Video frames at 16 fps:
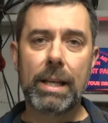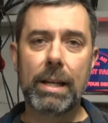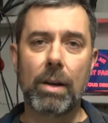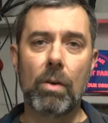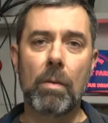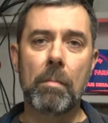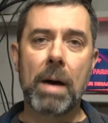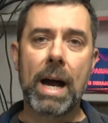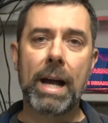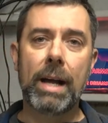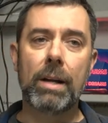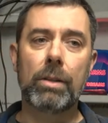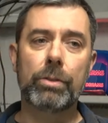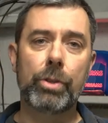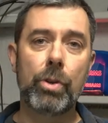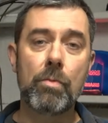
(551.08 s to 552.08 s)
you know, 1
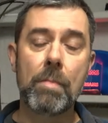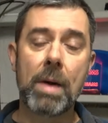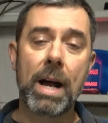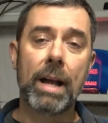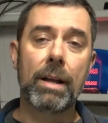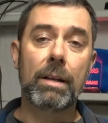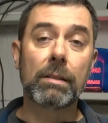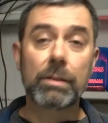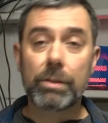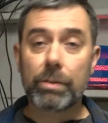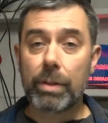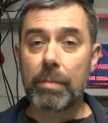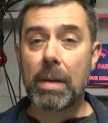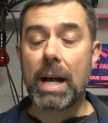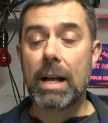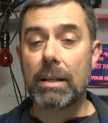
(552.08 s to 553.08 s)
mile, 2 miles,
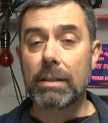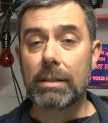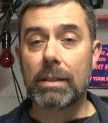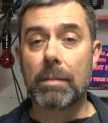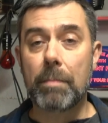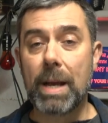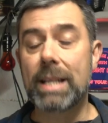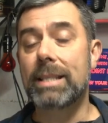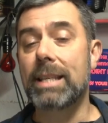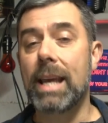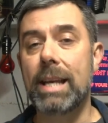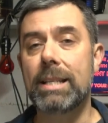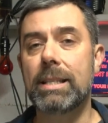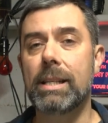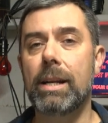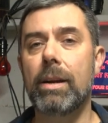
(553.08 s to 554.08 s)
3 miles in a best
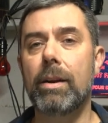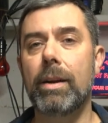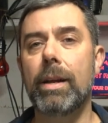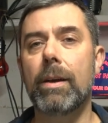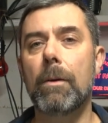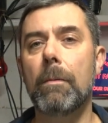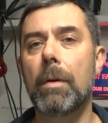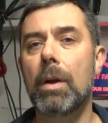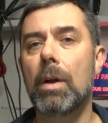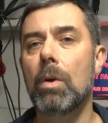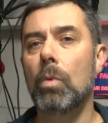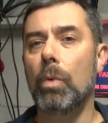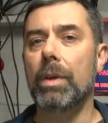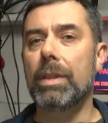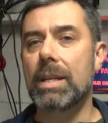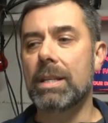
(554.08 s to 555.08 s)
case scenario
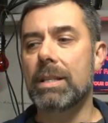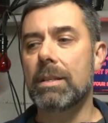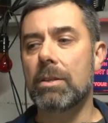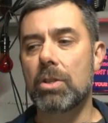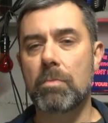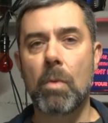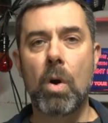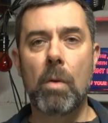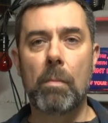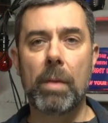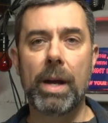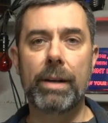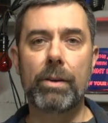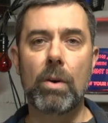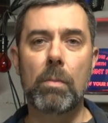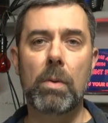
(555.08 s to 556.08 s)
with this small
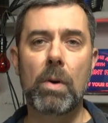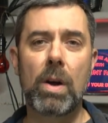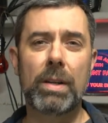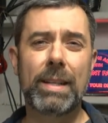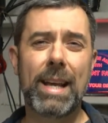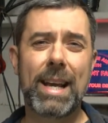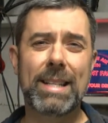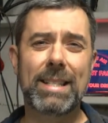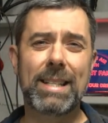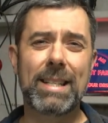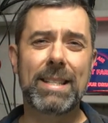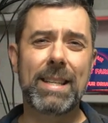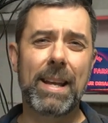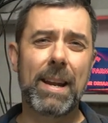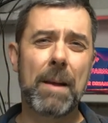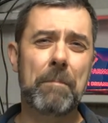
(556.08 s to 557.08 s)
micro broadcasting
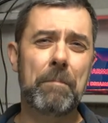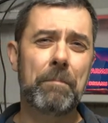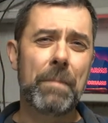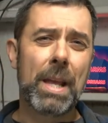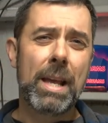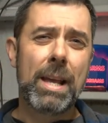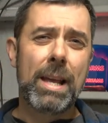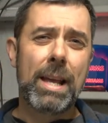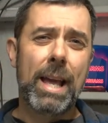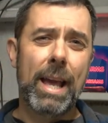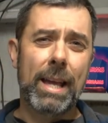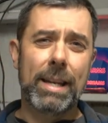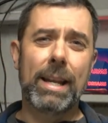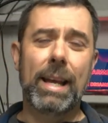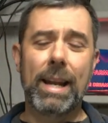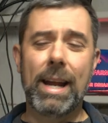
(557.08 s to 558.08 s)
setup,
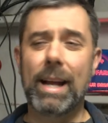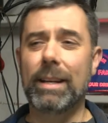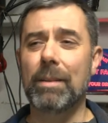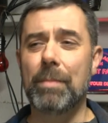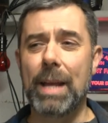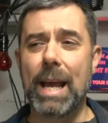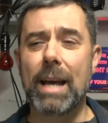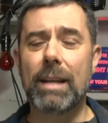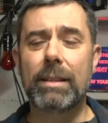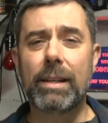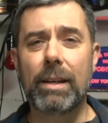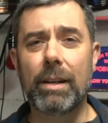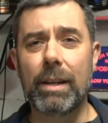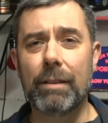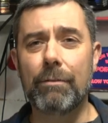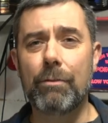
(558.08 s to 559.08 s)
and I could be out
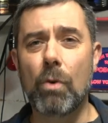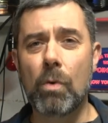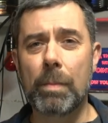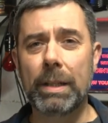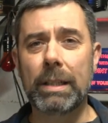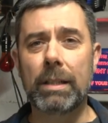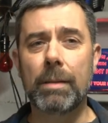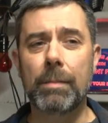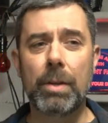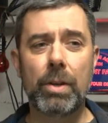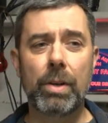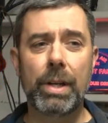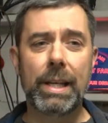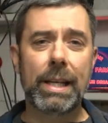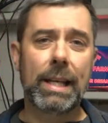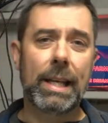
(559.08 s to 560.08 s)
there informing the
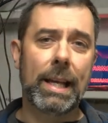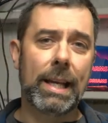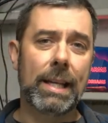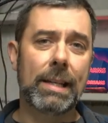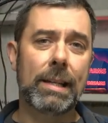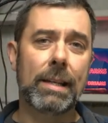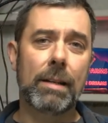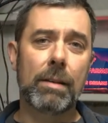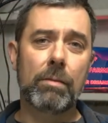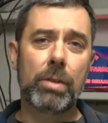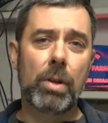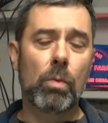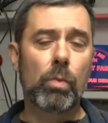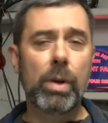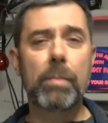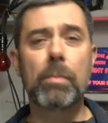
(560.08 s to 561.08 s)
community and you
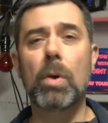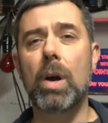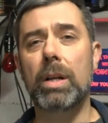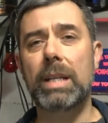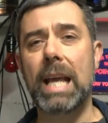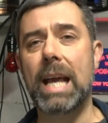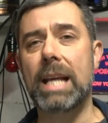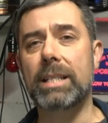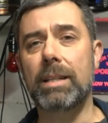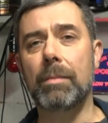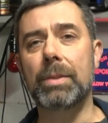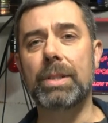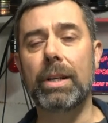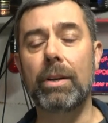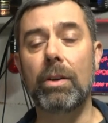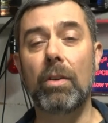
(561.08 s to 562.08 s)
know, rebroadcasting
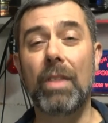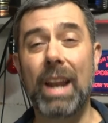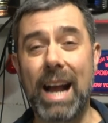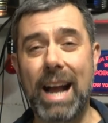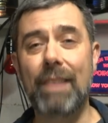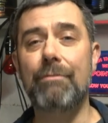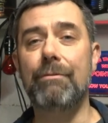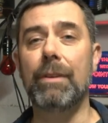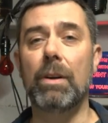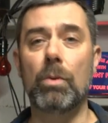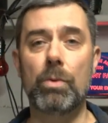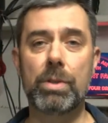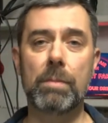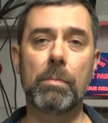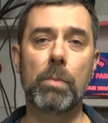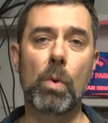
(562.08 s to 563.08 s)
material that I felt
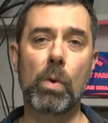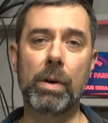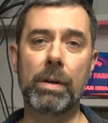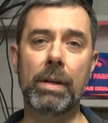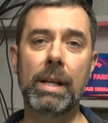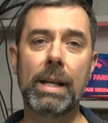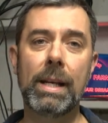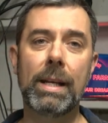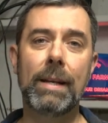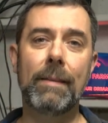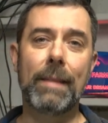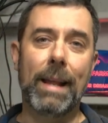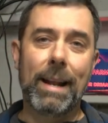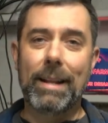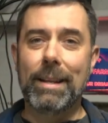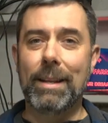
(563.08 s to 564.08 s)
was important.
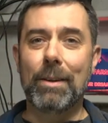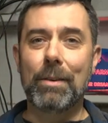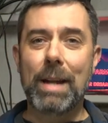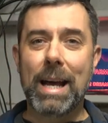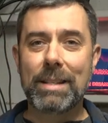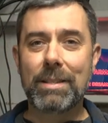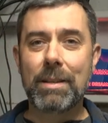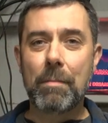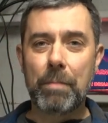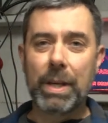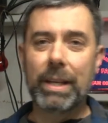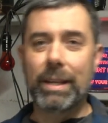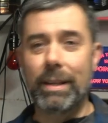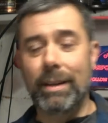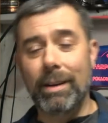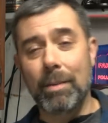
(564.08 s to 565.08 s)
That, you know, not some
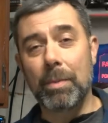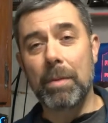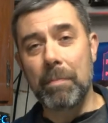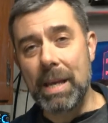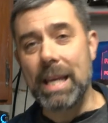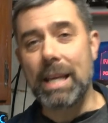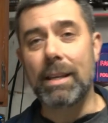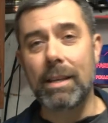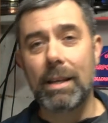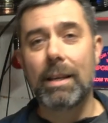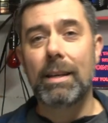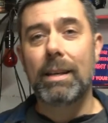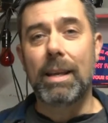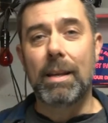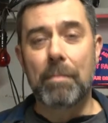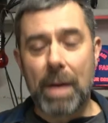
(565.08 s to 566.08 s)
billionaire, but me
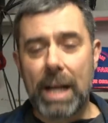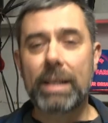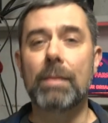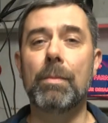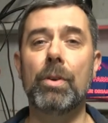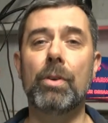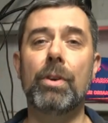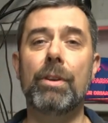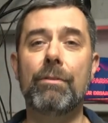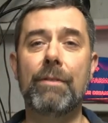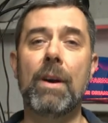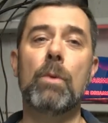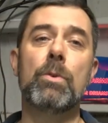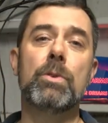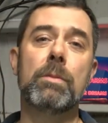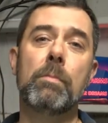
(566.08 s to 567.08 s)
in my community
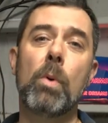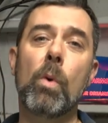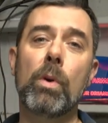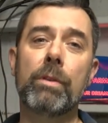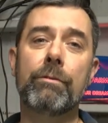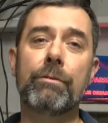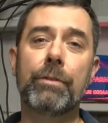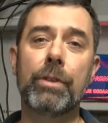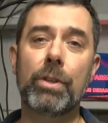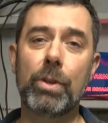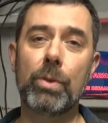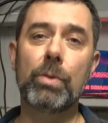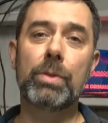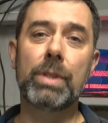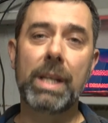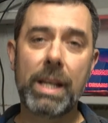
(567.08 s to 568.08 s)
felt was important for
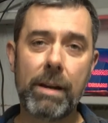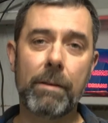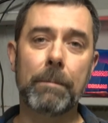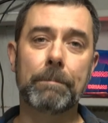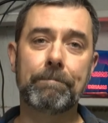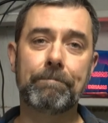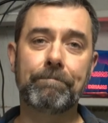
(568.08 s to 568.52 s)
you to hear.